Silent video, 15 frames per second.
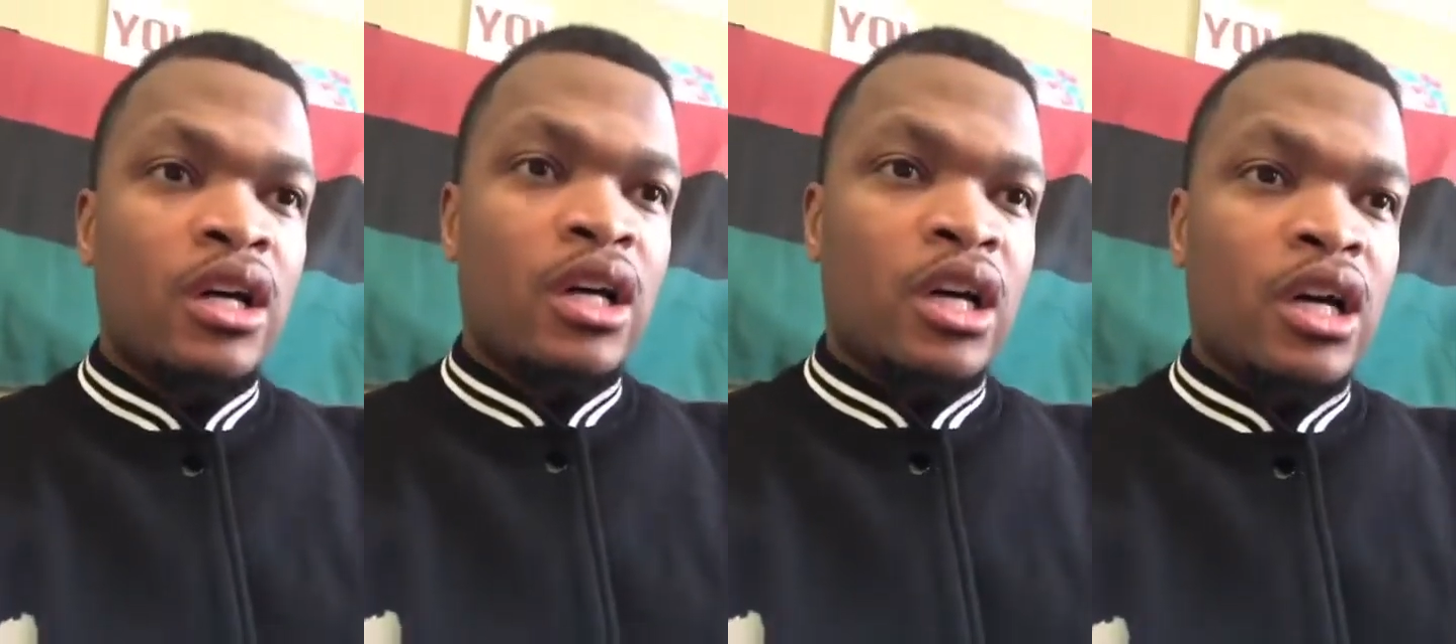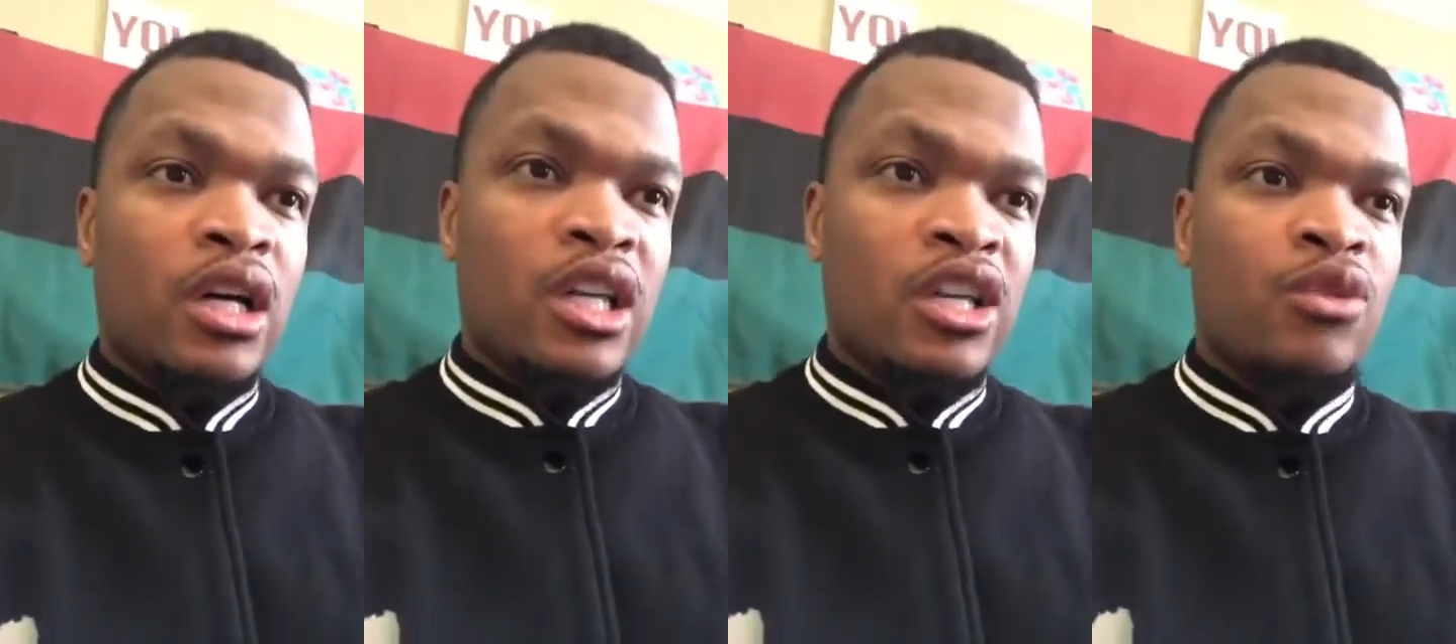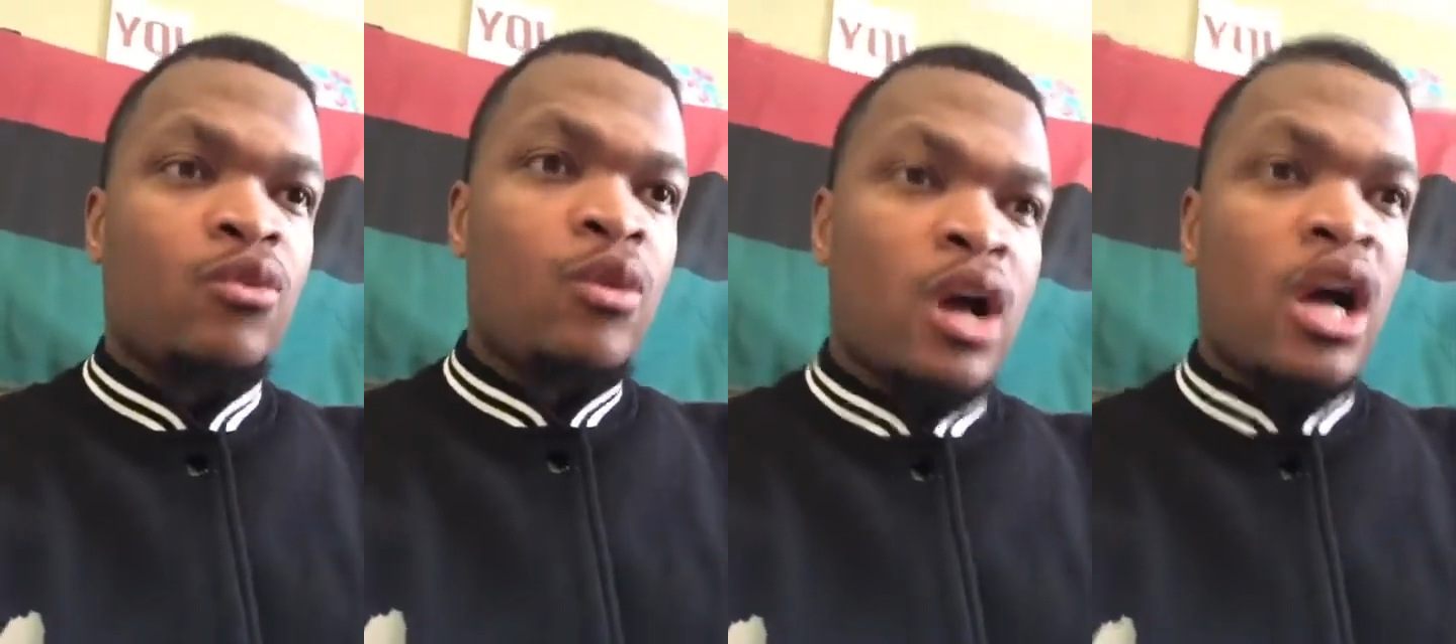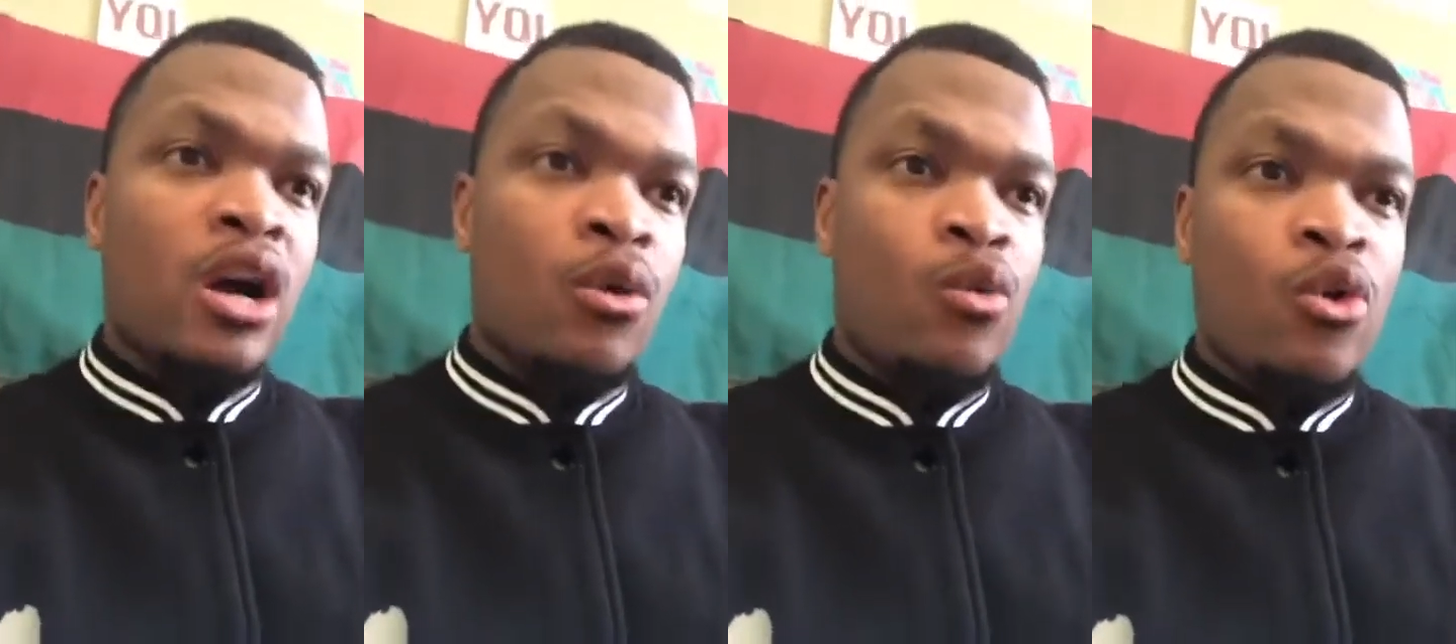
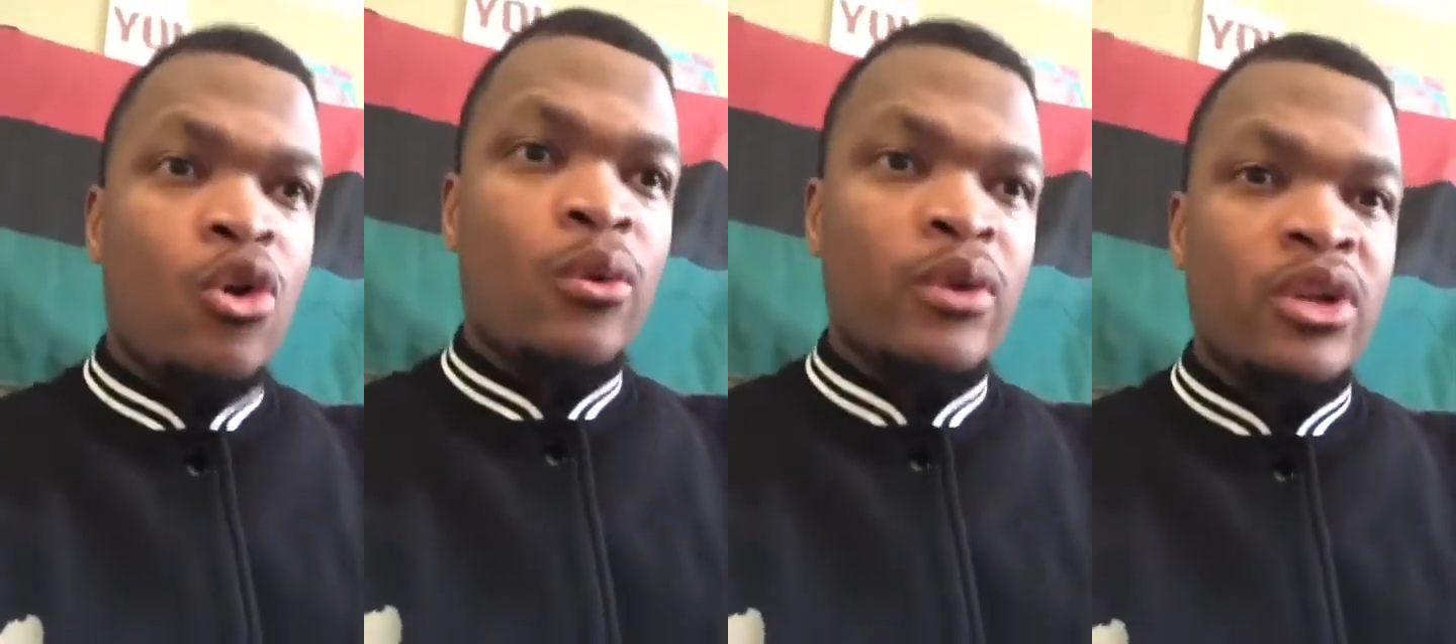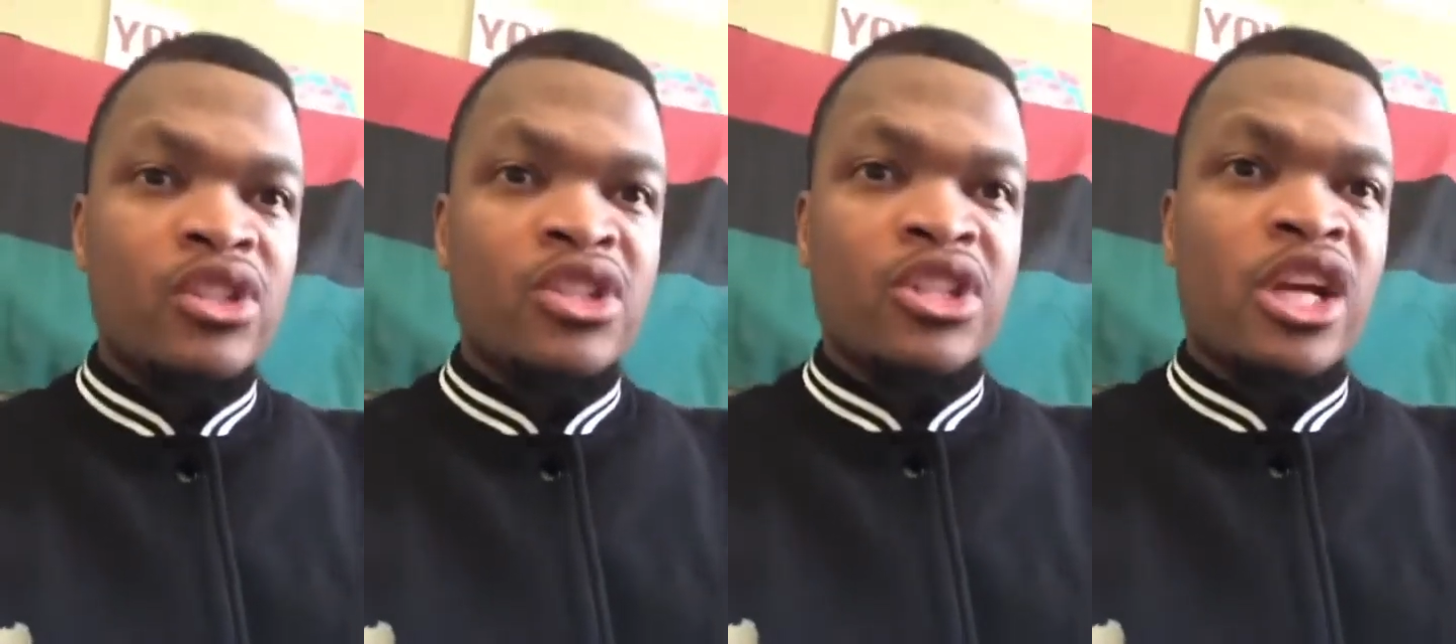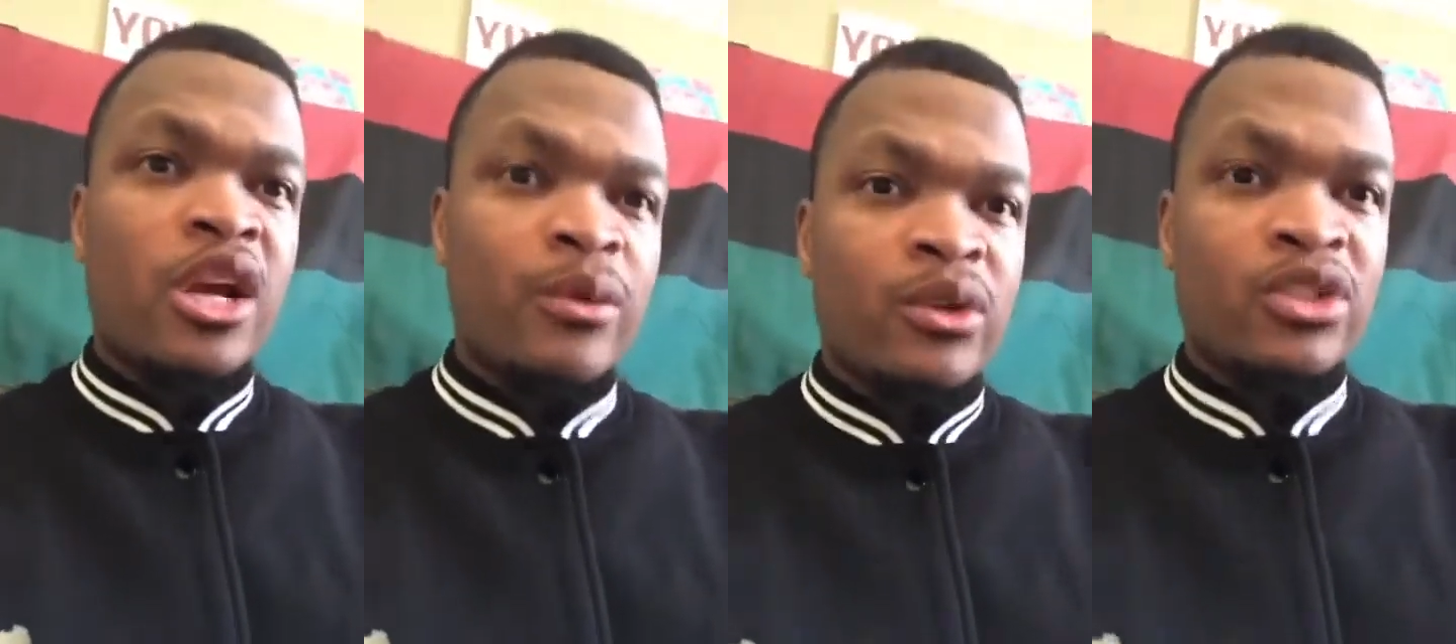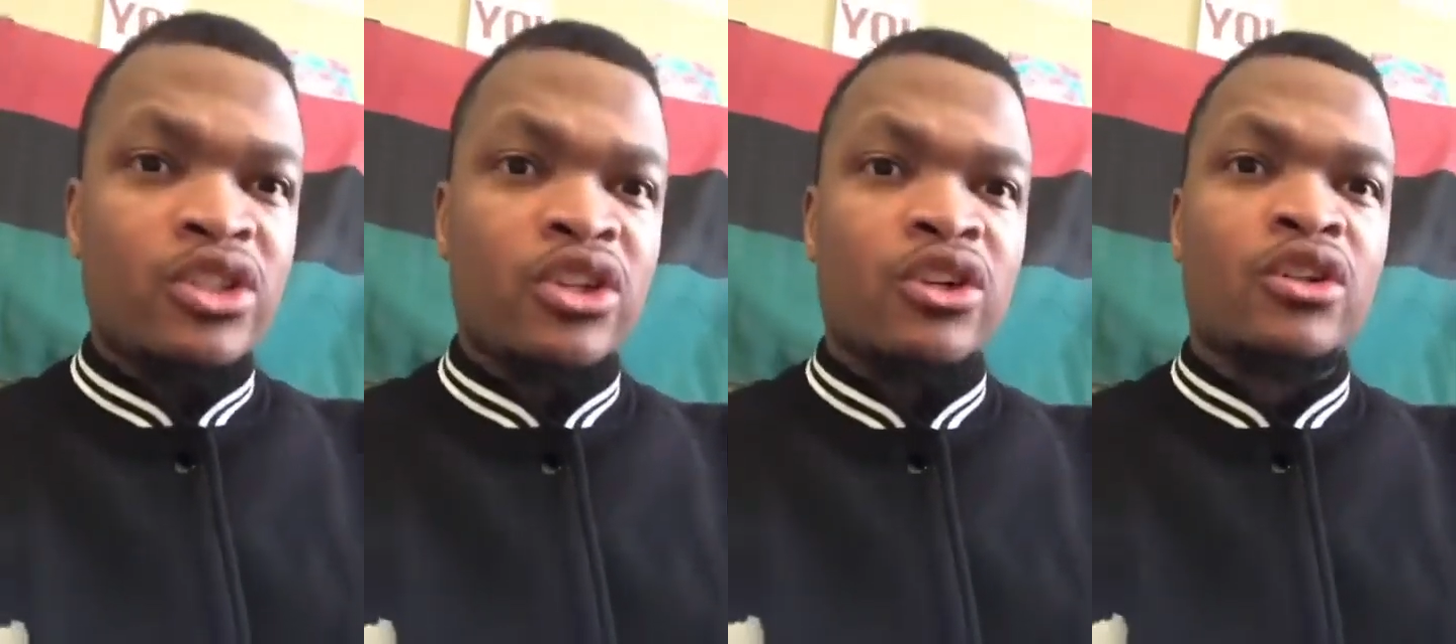Iwa Warriors
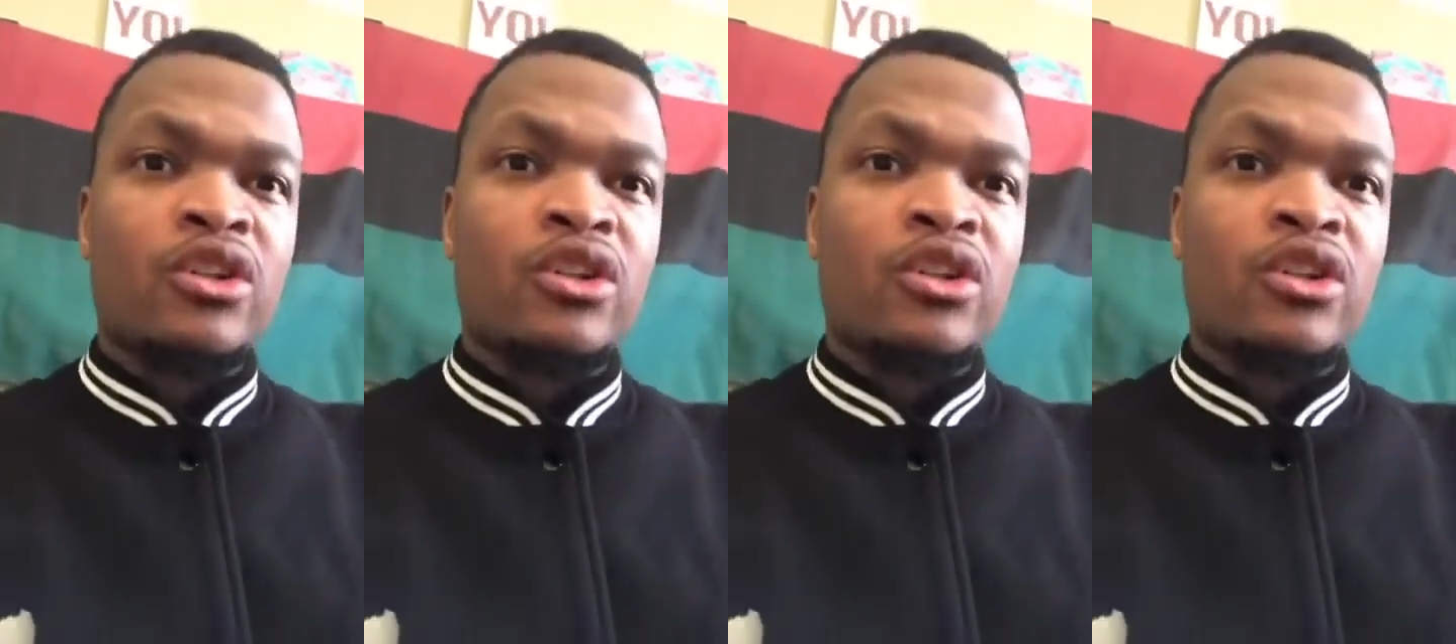character,